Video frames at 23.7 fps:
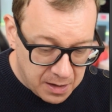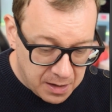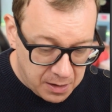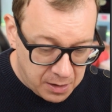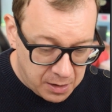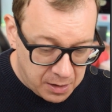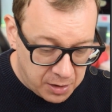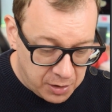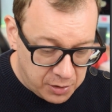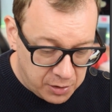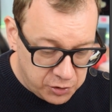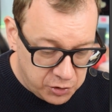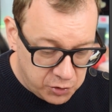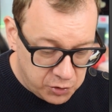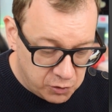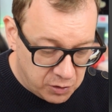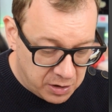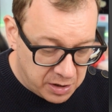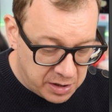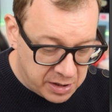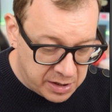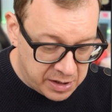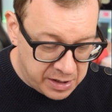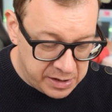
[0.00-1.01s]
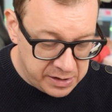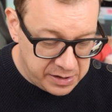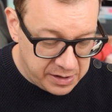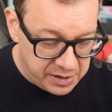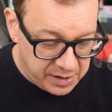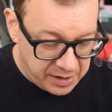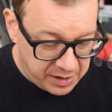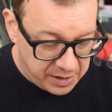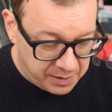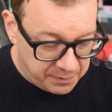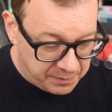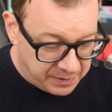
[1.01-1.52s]
uh, UI
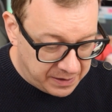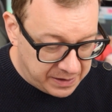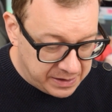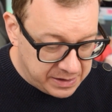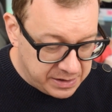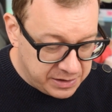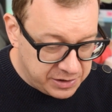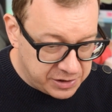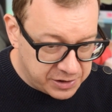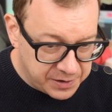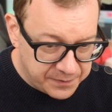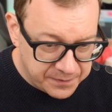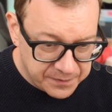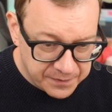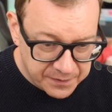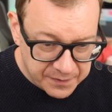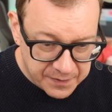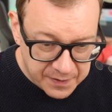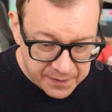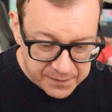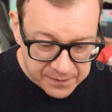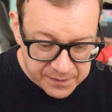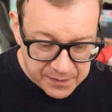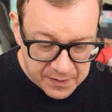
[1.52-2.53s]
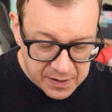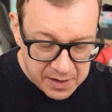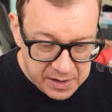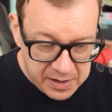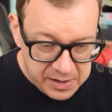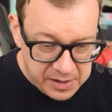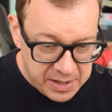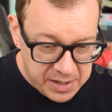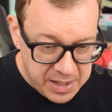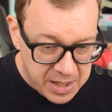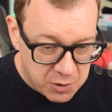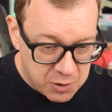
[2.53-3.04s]
image
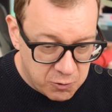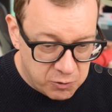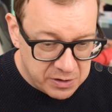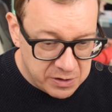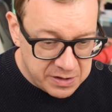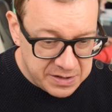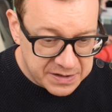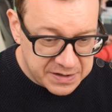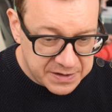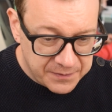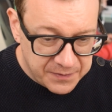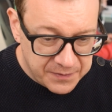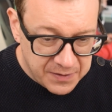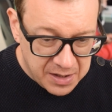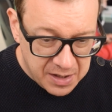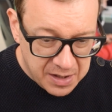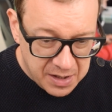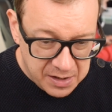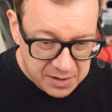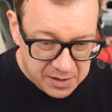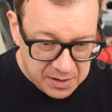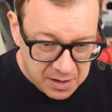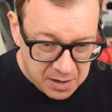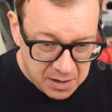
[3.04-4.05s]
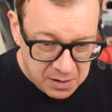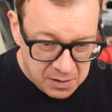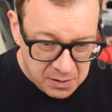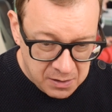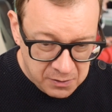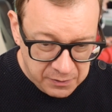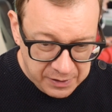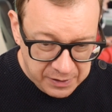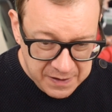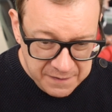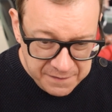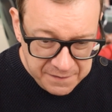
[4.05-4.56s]
equals.
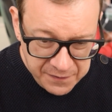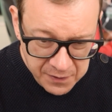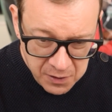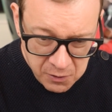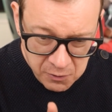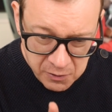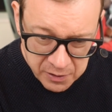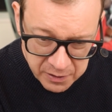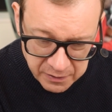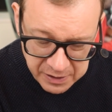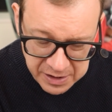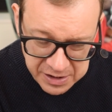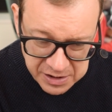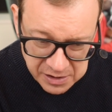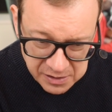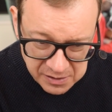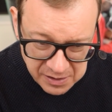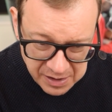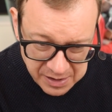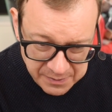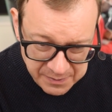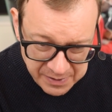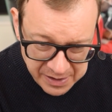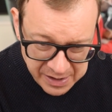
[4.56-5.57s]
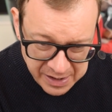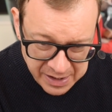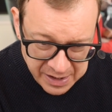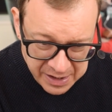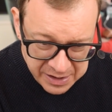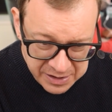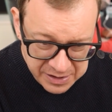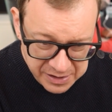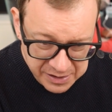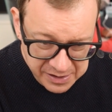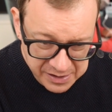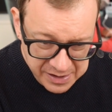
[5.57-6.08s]
Now info original
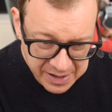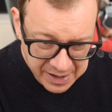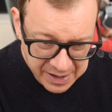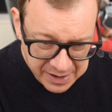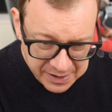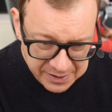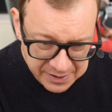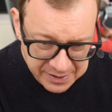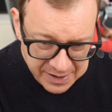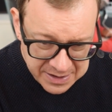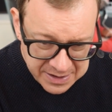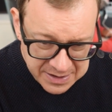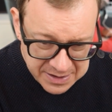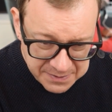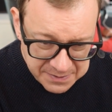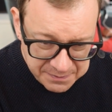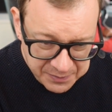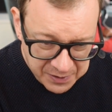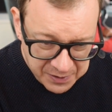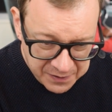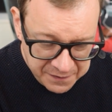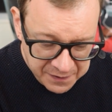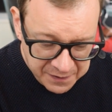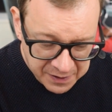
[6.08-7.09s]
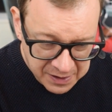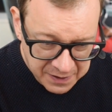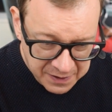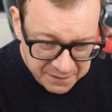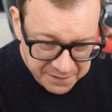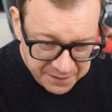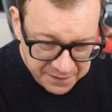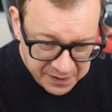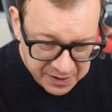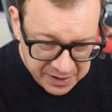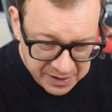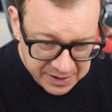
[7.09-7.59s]
image, yeah, that's perfectly
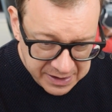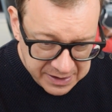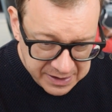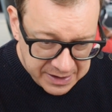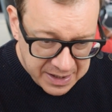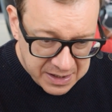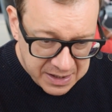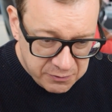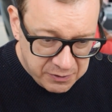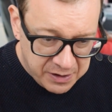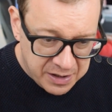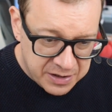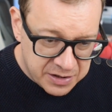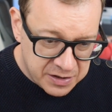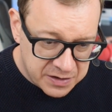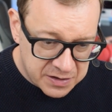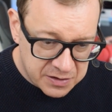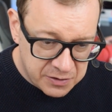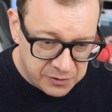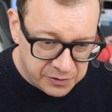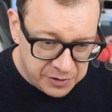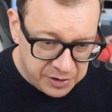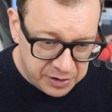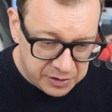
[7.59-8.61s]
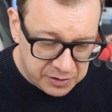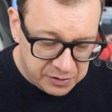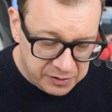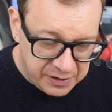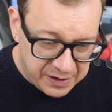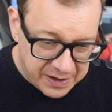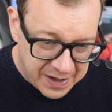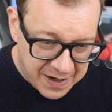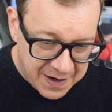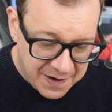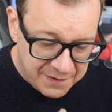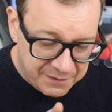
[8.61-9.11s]
fine. And then we're just going to
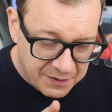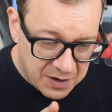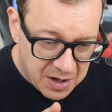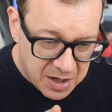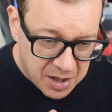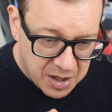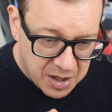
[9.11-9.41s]
have